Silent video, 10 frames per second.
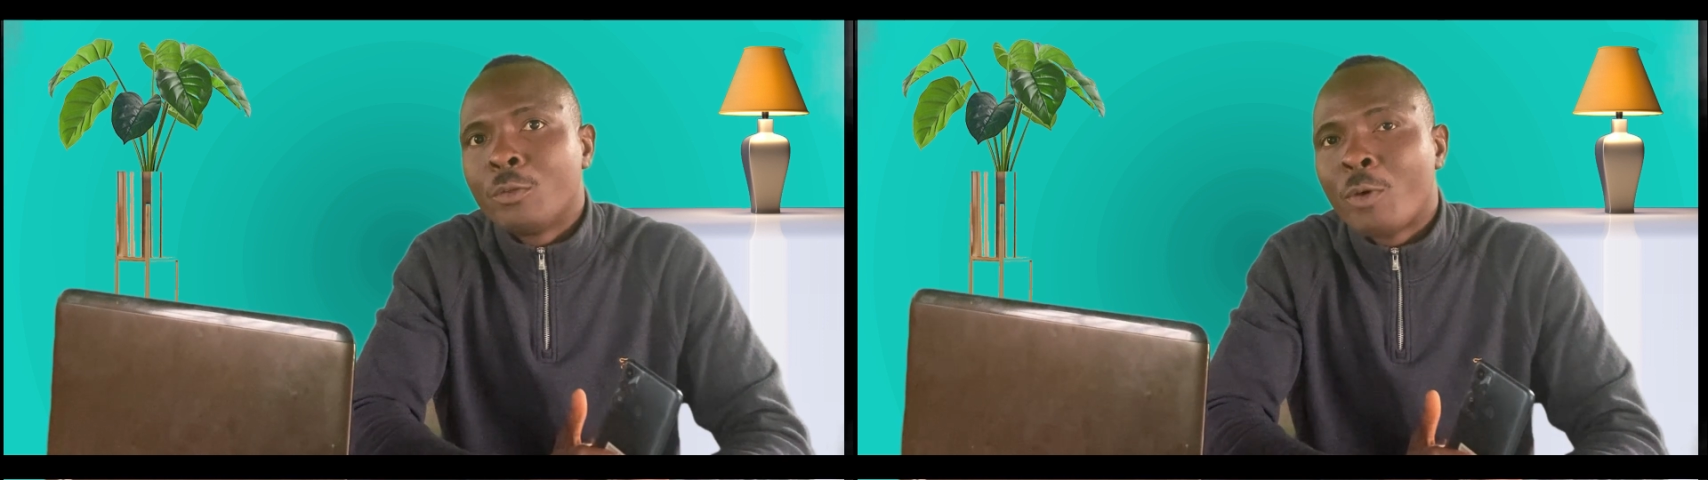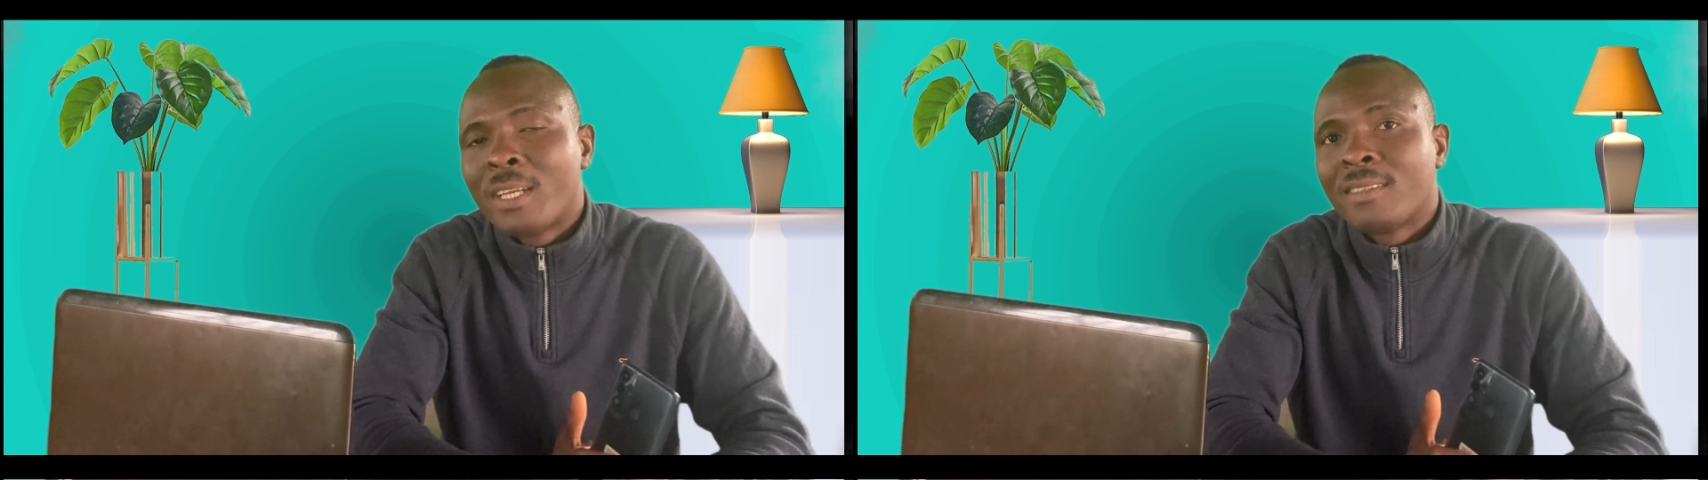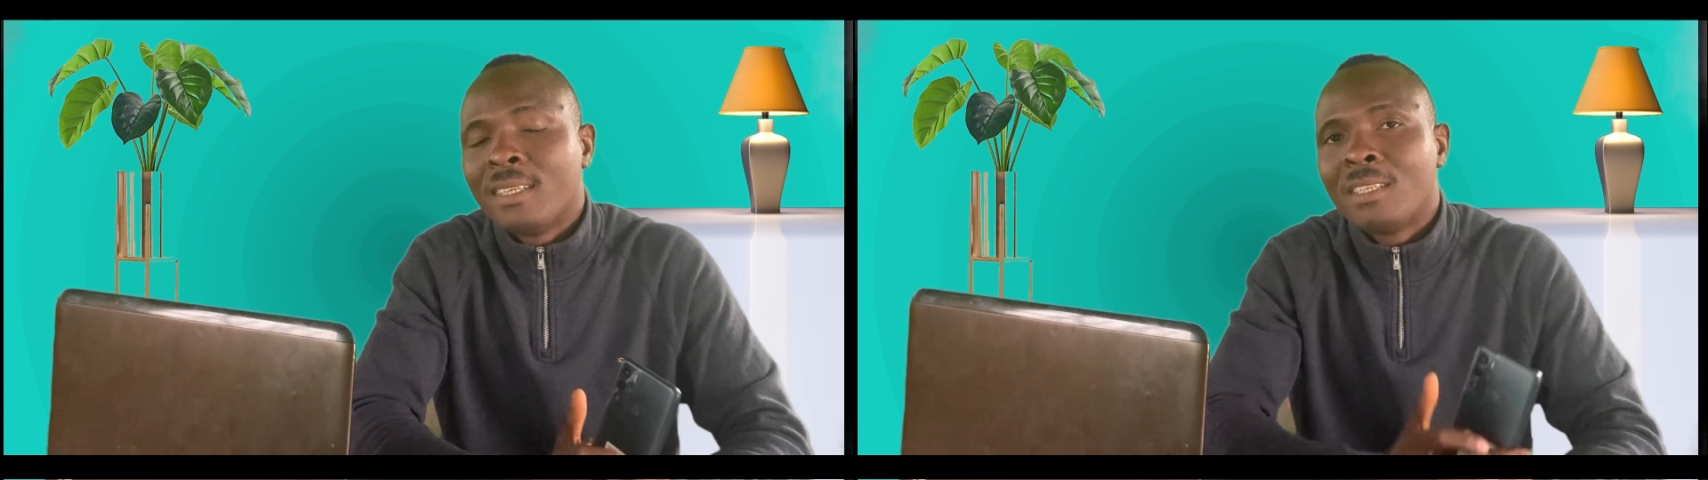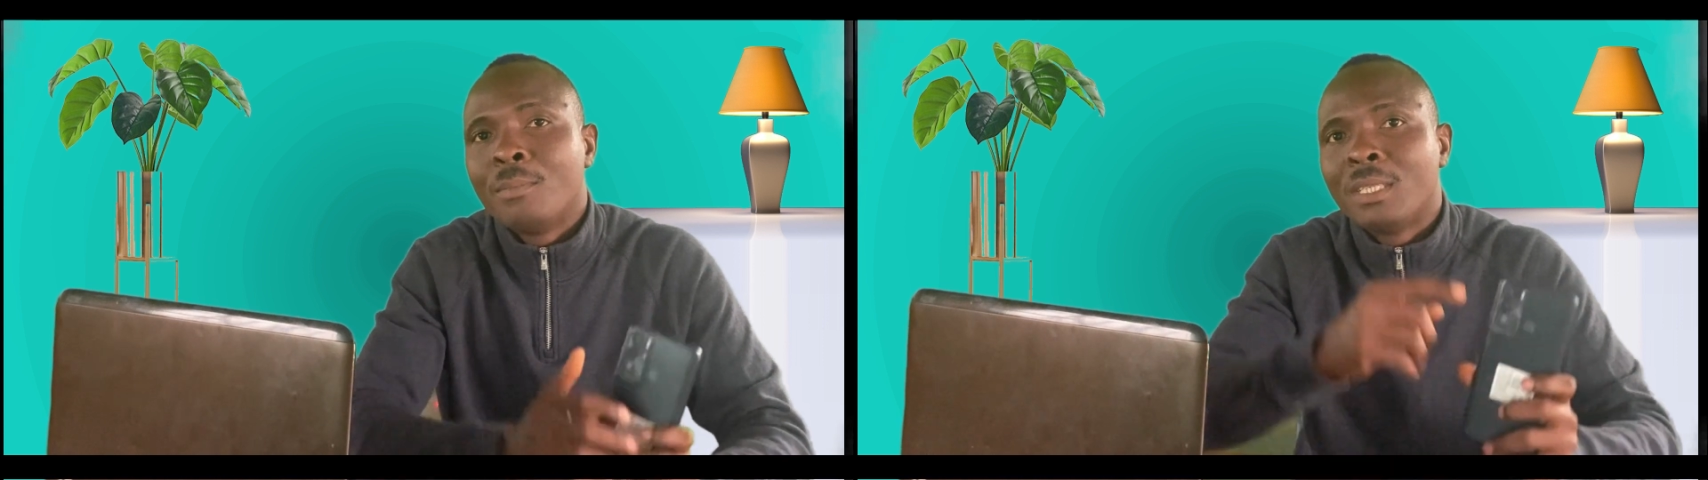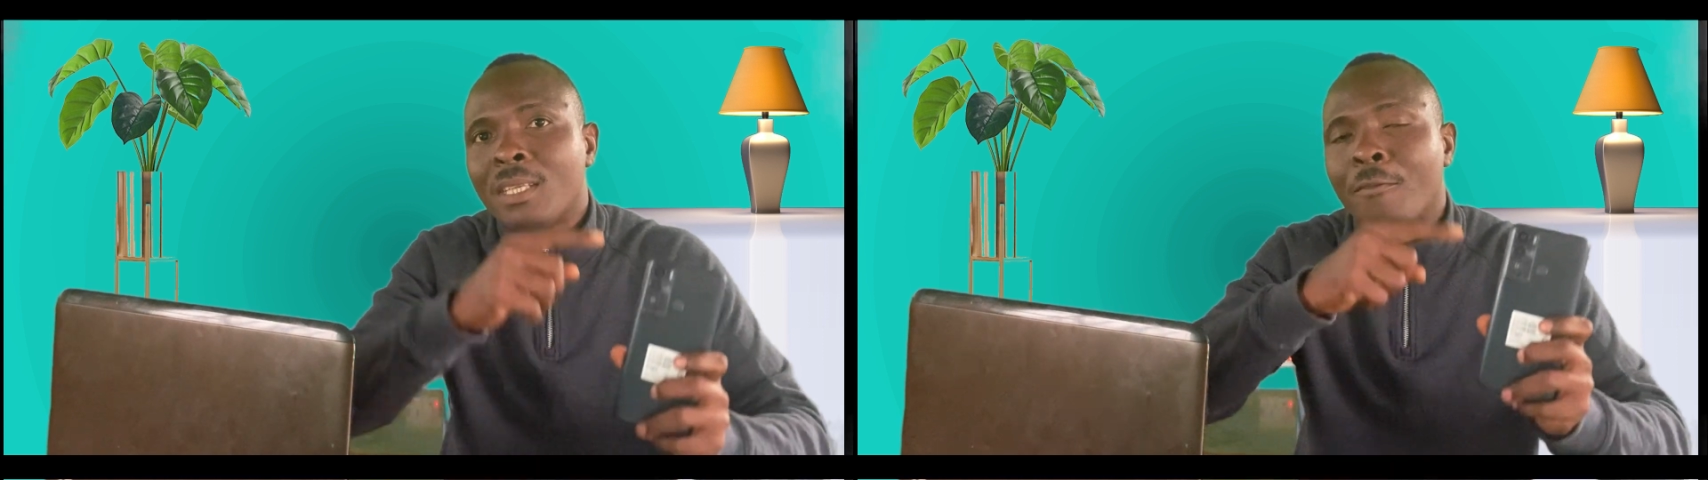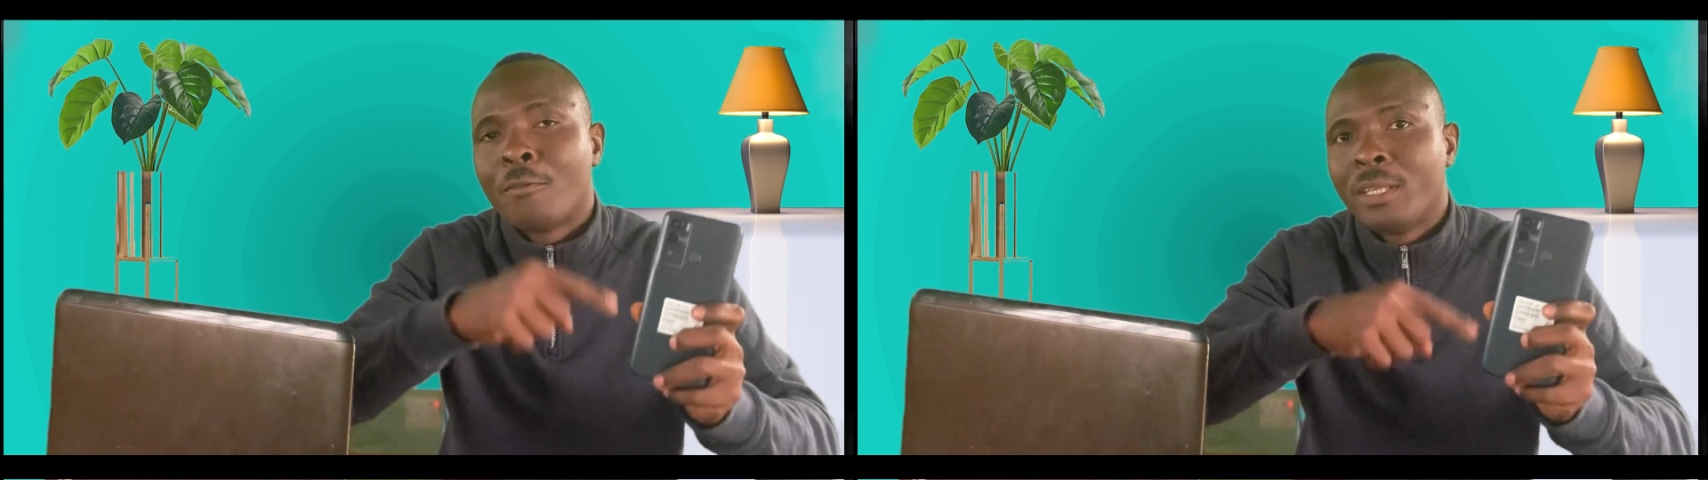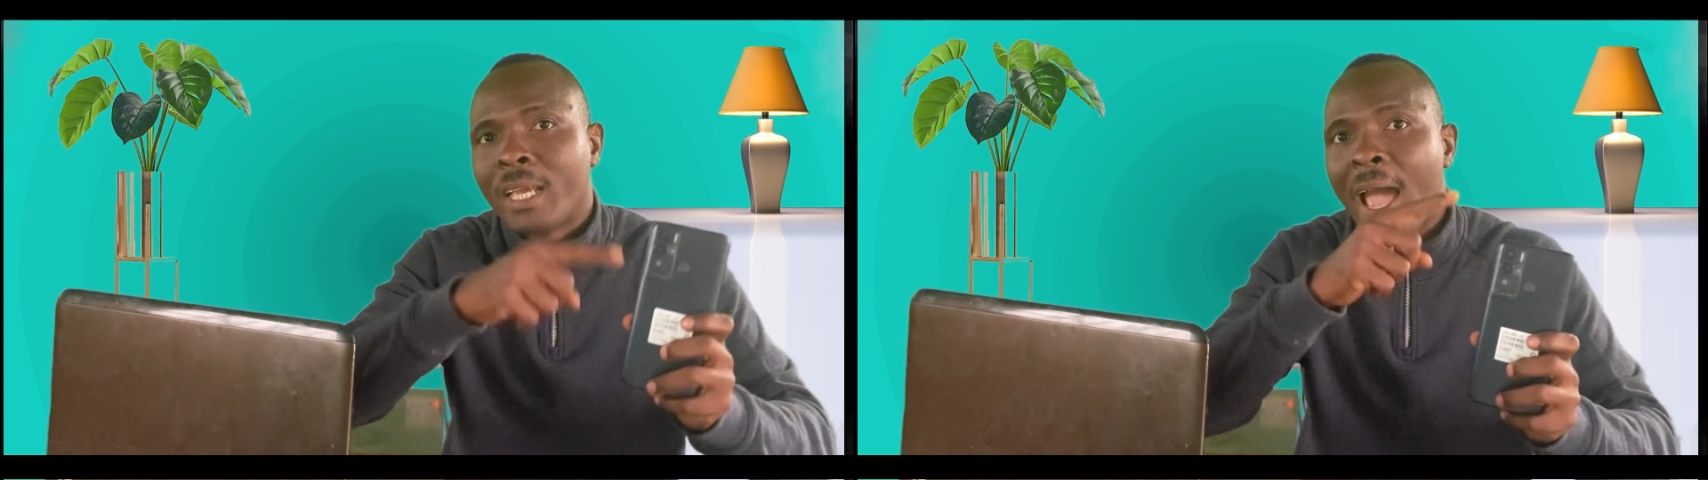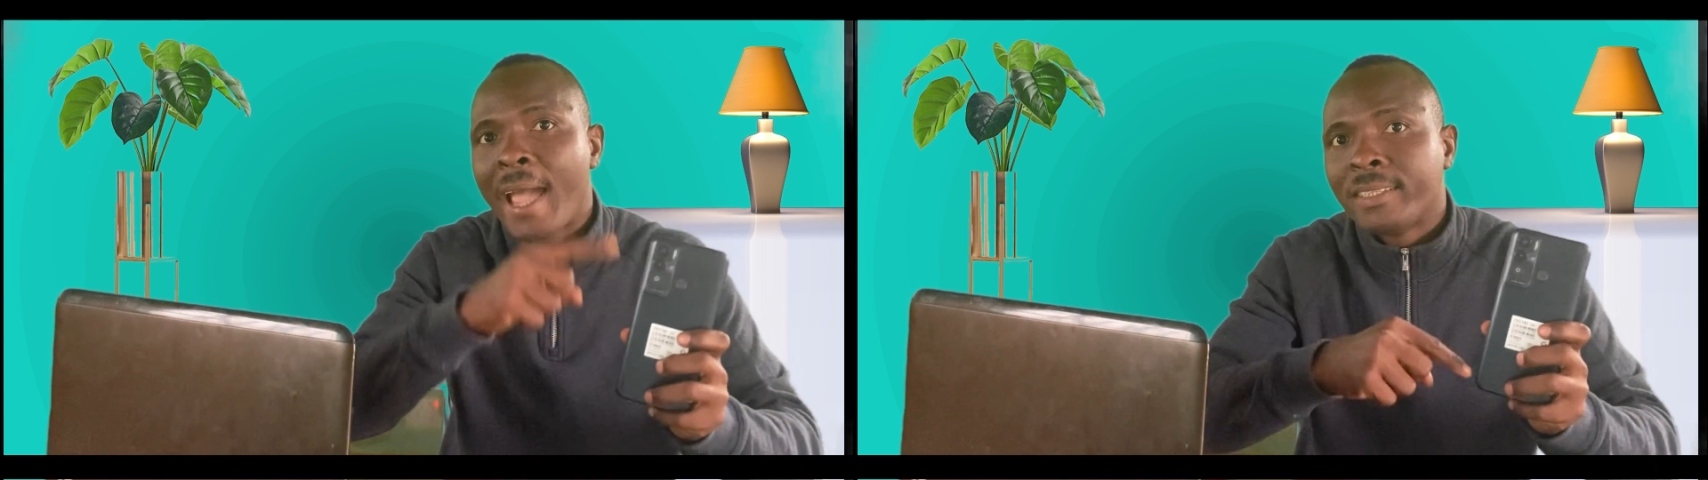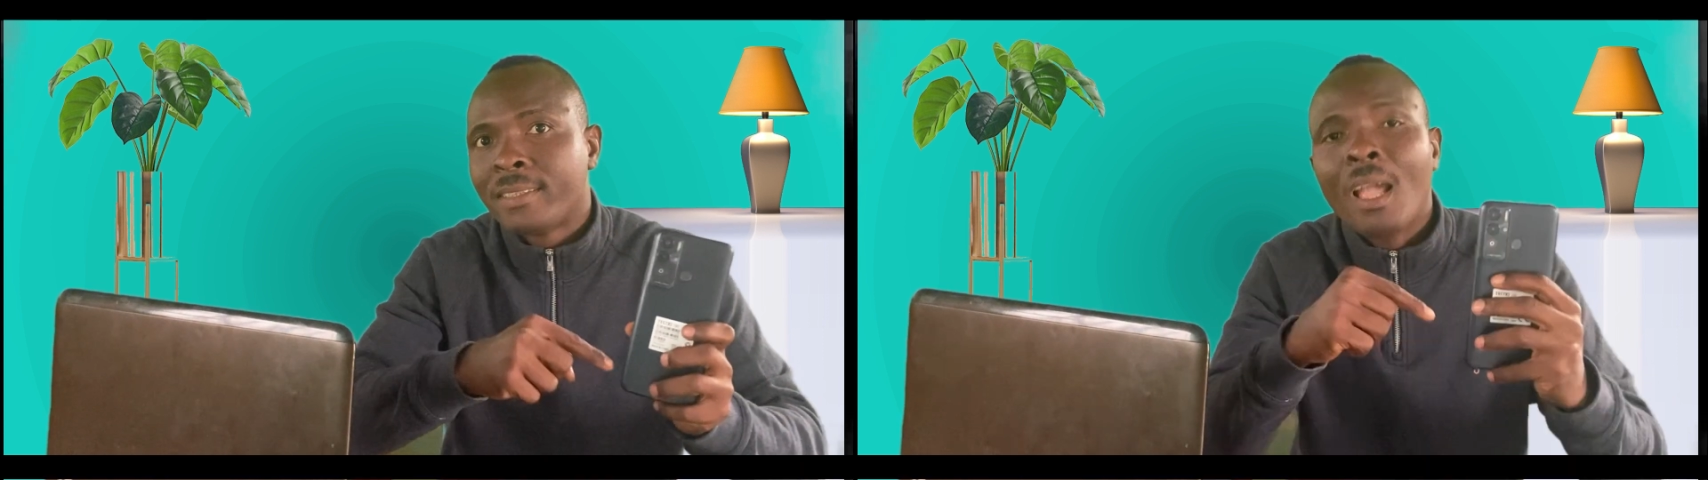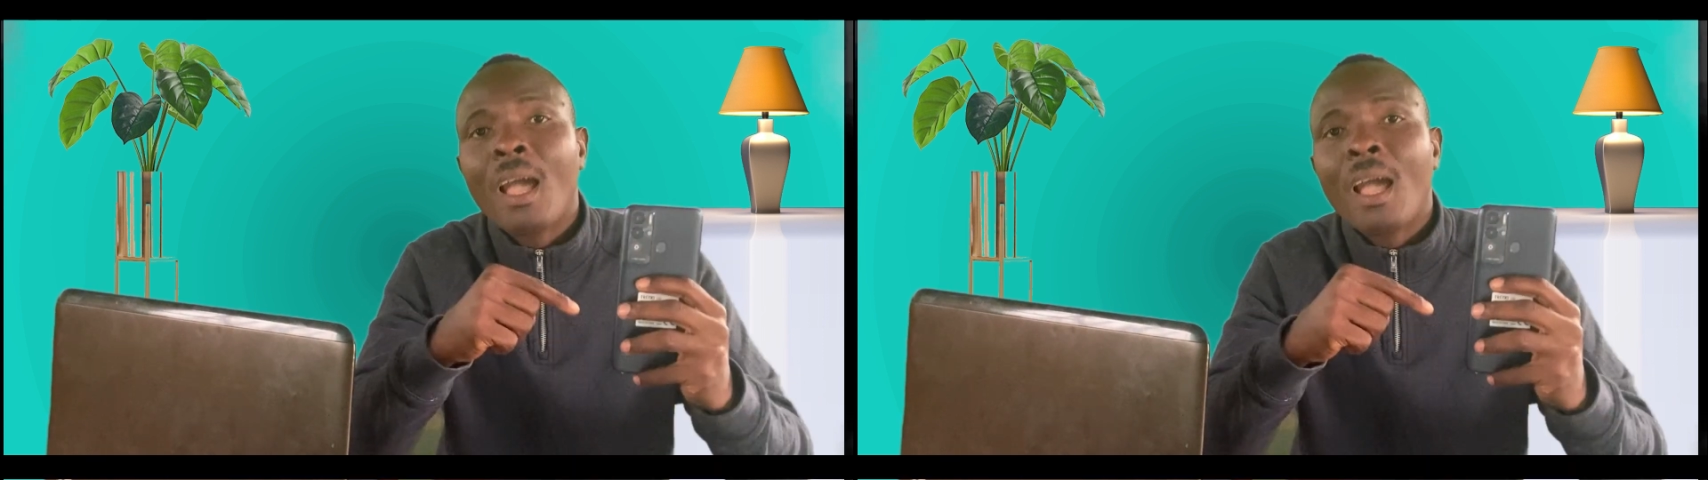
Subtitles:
cm for the height